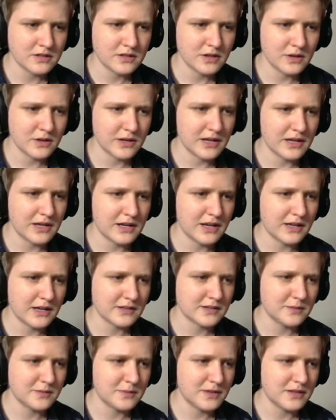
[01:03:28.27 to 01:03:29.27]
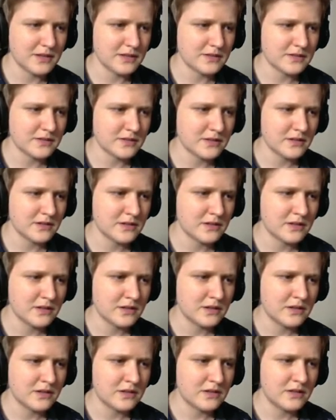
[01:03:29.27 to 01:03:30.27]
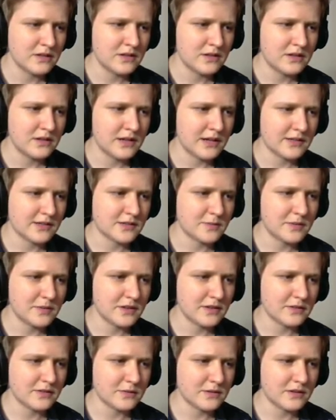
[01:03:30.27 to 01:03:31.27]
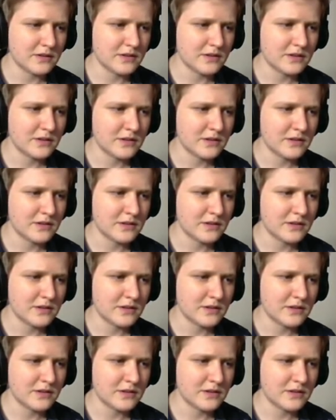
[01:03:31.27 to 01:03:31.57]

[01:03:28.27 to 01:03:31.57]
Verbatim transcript: Okay, it has to be this. It has to be this one.